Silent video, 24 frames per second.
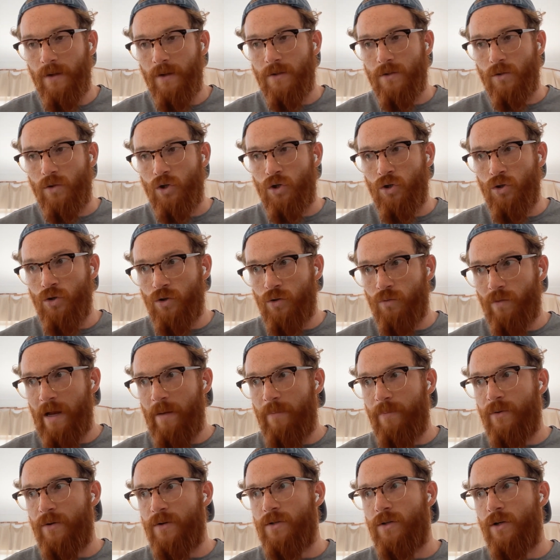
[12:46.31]
So choose the right
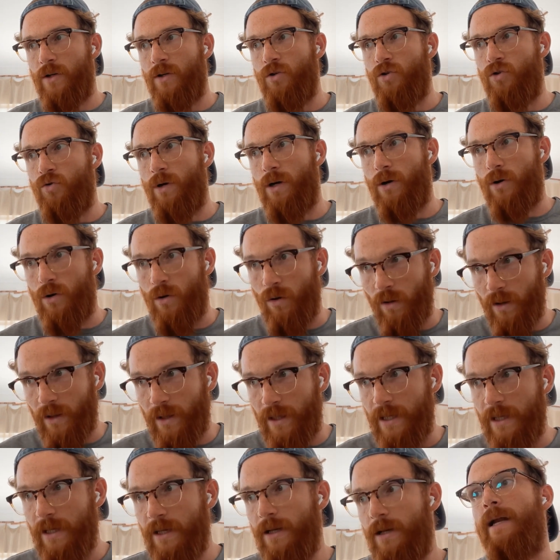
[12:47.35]
person, do it
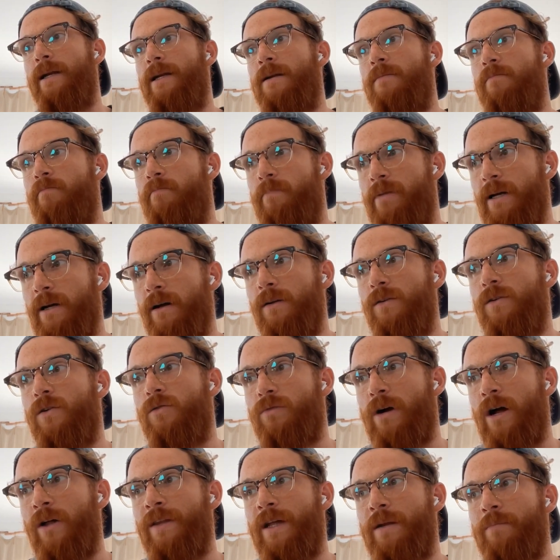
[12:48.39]
early, and then build
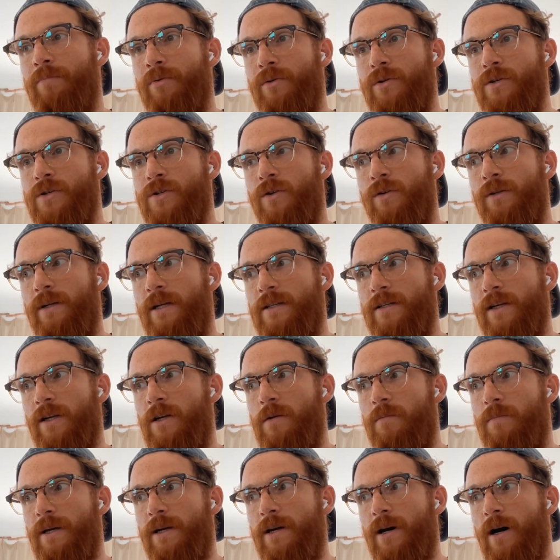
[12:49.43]
around that person that's going
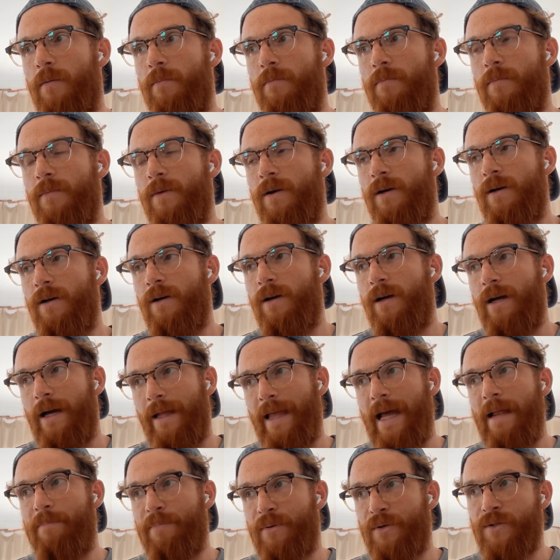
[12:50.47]
to become. And
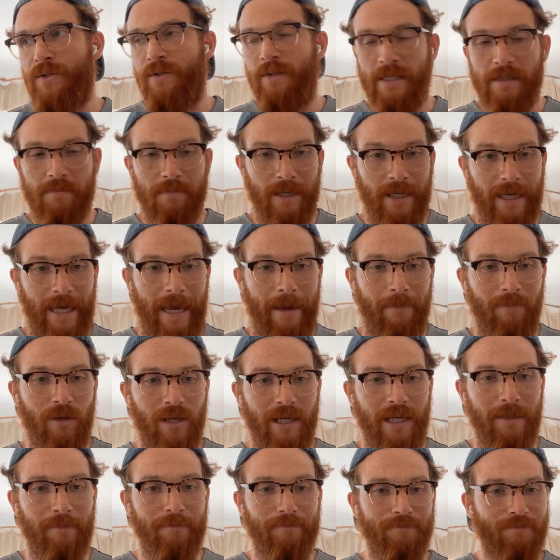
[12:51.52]
that person has become
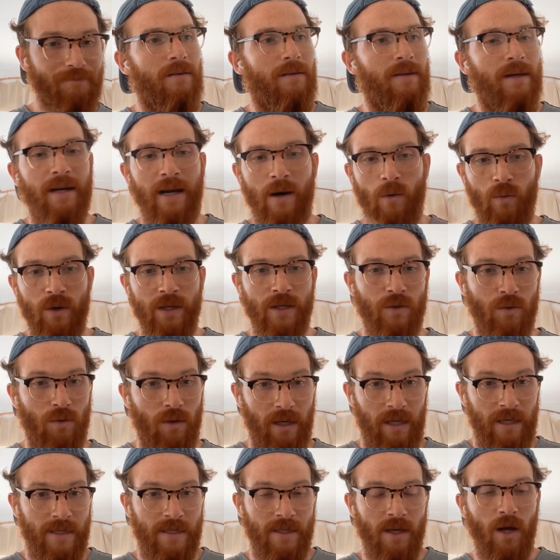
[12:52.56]
the data
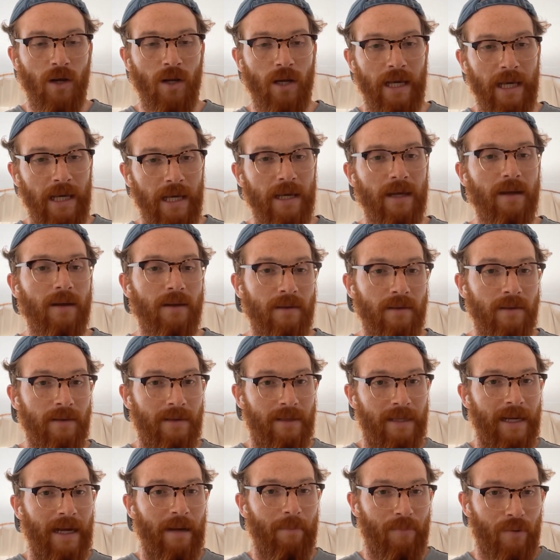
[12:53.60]
wizard. He's not a
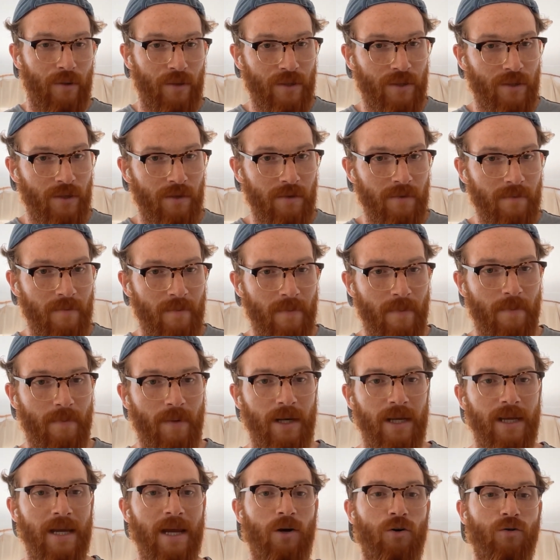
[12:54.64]
data person,
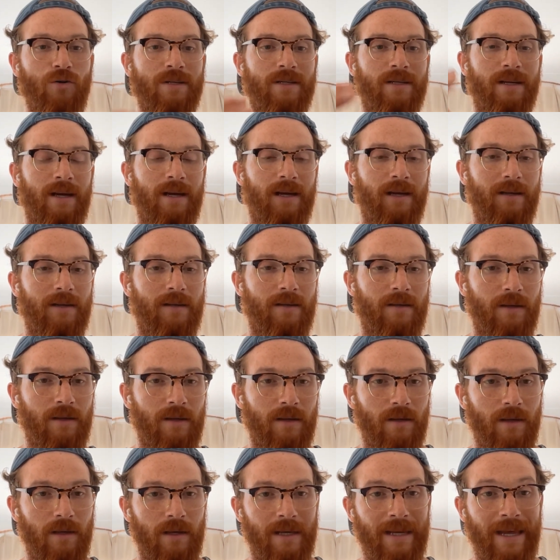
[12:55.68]
but he understands,
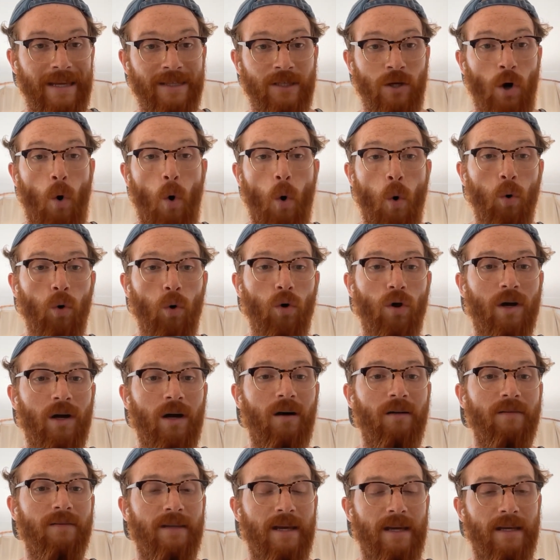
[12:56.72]
he has all the
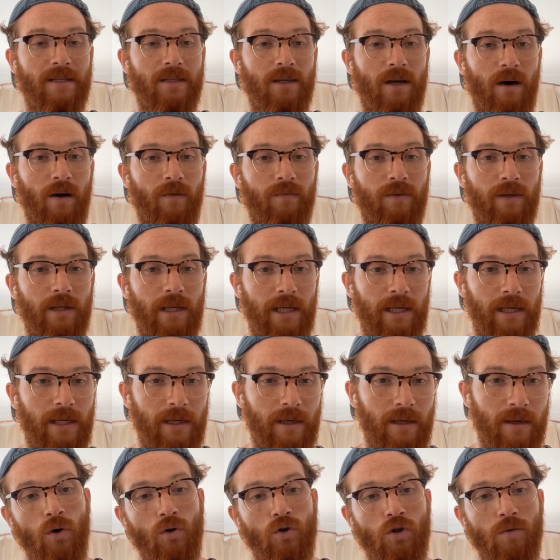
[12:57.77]
context of the
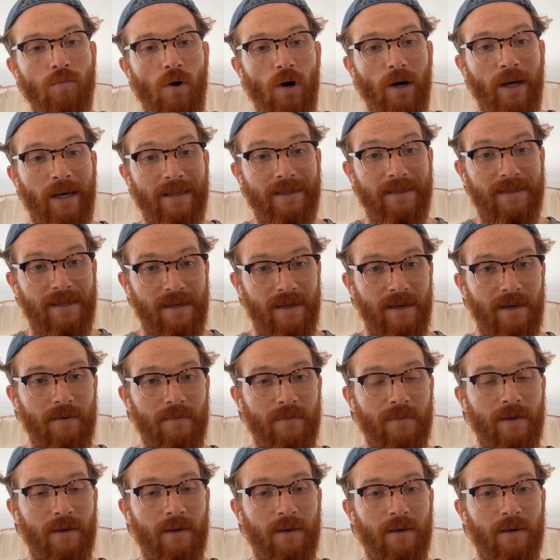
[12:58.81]
go-to-market data.